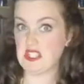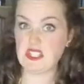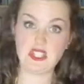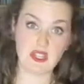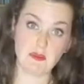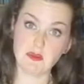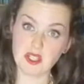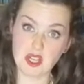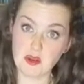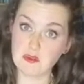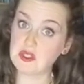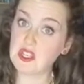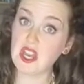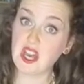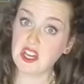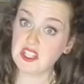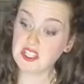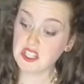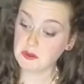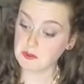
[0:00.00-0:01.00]
Sometimes
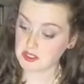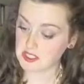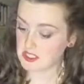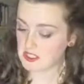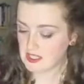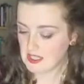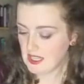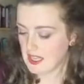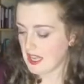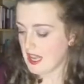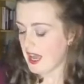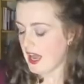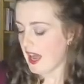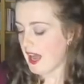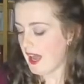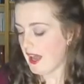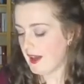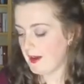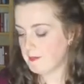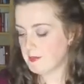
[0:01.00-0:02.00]
I
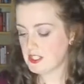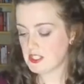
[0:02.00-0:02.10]
don't.